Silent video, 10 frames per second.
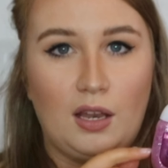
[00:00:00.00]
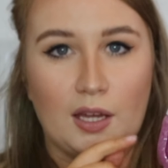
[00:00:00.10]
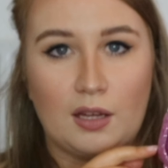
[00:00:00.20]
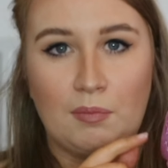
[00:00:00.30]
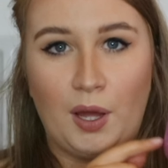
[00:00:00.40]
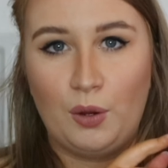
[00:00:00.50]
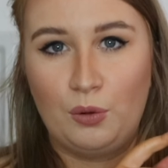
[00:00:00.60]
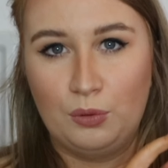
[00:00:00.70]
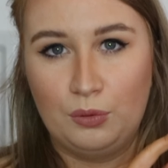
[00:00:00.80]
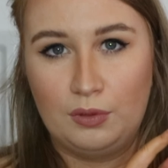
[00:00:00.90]
like my
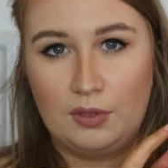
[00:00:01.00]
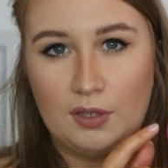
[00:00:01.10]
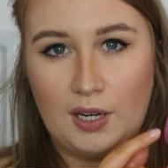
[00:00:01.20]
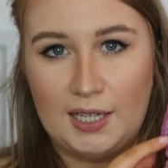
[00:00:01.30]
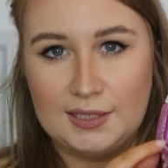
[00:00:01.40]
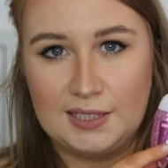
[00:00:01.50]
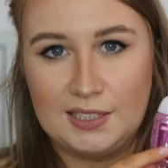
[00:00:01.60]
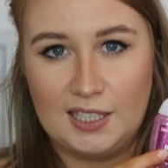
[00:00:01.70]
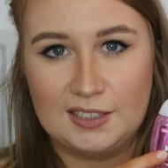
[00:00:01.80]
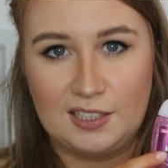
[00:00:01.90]
own hand
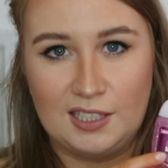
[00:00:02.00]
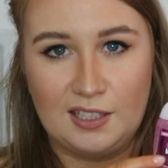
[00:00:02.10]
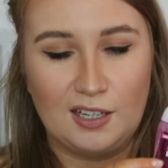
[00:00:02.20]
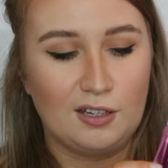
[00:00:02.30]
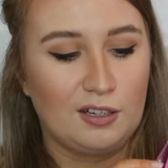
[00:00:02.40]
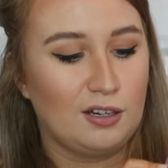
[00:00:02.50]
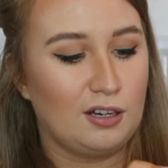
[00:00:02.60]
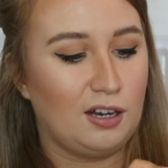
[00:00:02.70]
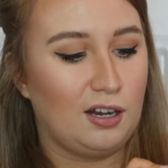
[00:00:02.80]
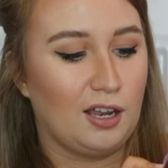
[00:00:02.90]
sanitizer in there.
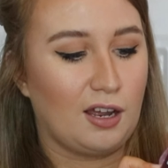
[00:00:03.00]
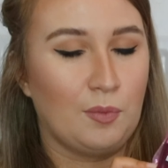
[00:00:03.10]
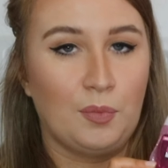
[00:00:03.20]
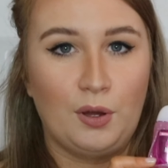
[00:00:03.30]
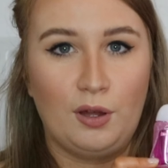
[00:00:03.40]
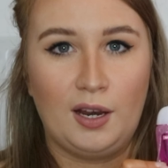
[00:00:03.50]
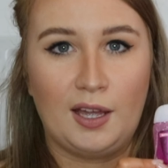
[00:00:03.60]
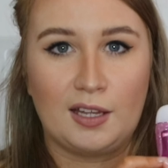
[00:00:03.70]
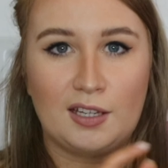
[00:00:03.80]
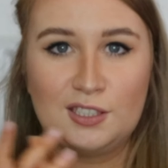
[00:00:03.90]
Like I bought
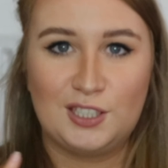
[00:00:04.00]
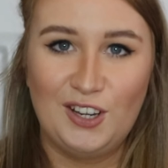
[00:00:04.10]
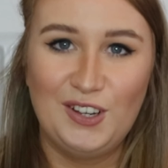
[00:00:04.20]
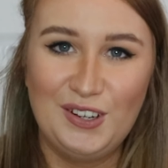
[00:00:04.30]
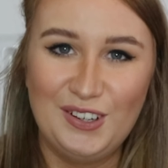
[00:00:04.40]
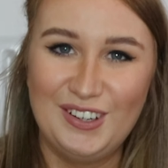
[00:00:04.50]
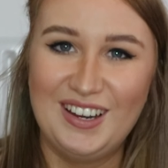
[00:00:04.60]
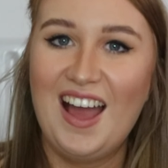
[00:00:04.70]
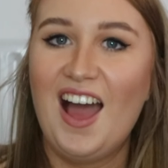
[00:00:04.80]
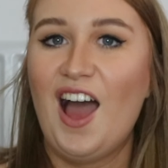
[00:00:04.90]
like
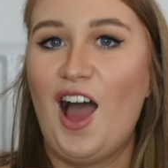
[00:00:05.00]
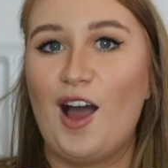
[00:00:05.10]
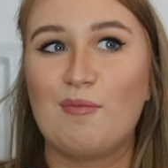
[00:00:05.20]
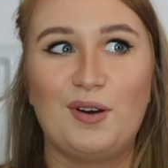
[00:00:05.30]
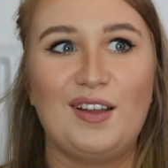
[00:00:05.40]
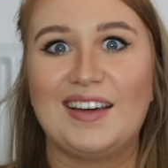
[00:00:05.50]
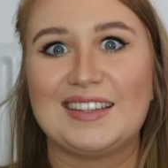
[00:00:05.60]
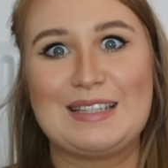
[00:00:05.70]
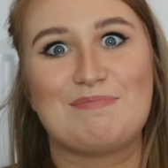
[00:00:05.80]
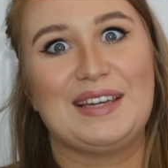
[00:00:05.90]
I bought like
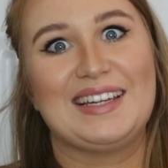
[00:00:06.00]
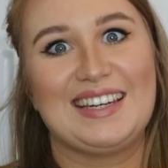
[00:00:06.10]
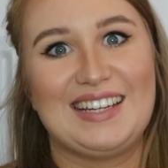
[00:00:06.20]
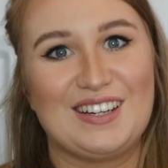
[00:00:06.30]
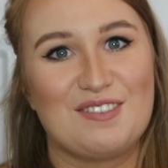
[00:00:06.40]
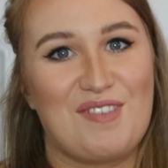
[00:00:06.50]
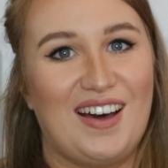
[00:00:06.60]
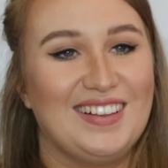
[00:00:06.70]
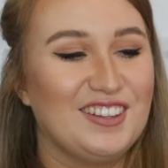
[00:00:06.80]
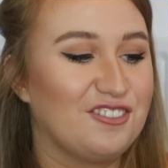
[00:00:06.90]
this big liter
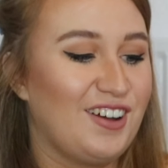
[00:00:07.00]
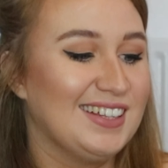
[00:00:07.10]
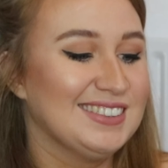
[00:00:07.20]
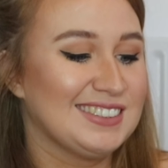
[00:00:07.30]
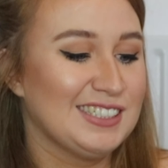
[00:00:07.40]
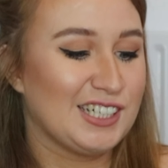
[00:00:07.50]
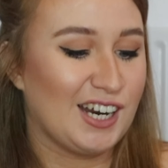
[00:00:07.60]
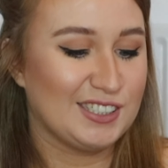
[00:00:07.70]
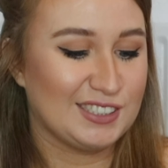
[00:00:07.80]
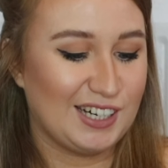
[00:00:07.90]
bottle of hand
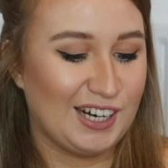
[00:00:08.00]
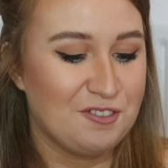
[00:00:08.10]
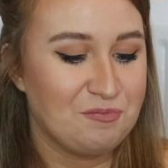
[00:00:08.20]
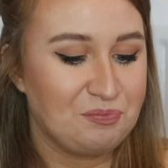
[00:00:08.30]
sanitizer